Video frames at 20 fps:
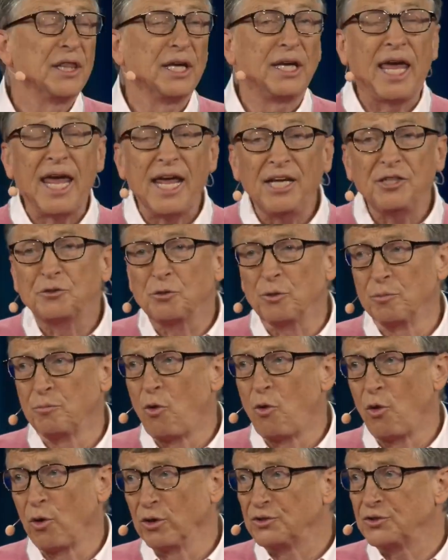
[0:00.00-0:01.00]
The case
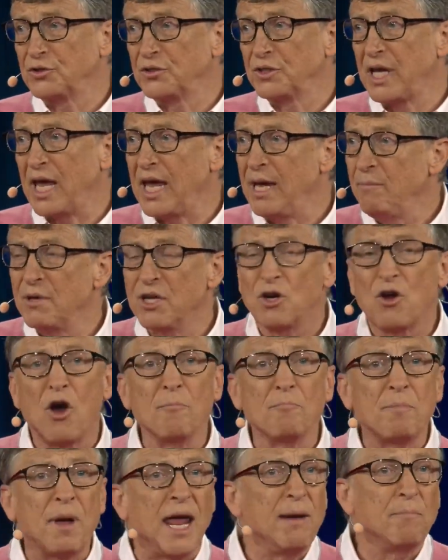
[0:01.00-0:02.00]
reports came in on
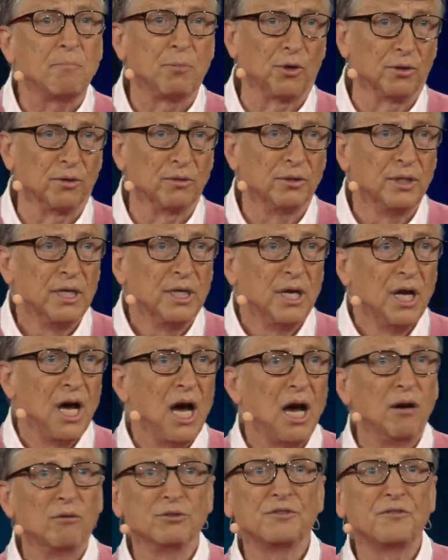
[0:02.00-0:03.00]
paper.
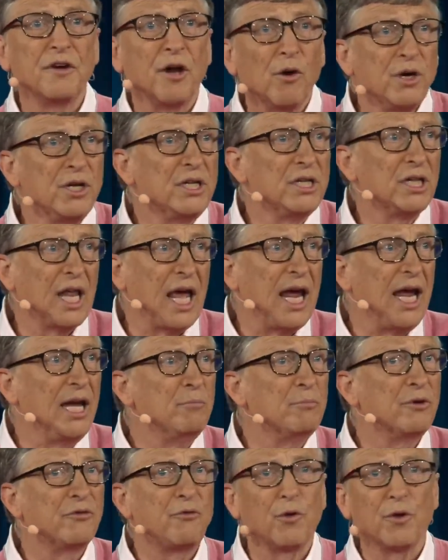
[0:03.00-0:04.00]
It was very delayed
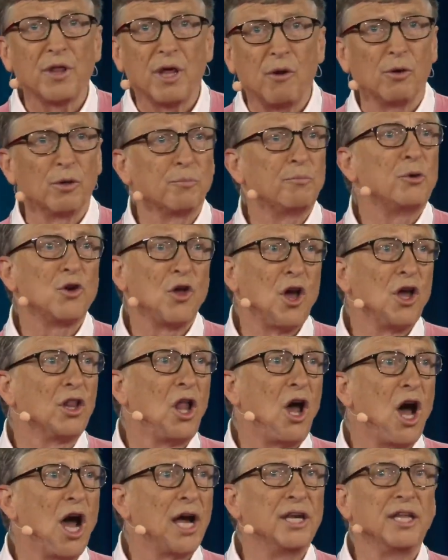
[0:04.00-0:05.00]
before they were put
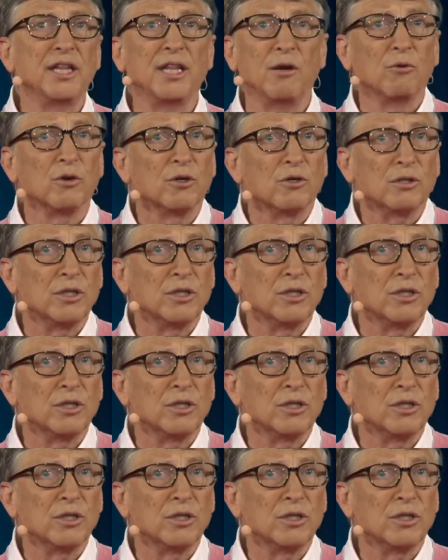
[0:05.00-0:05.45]
online, and they were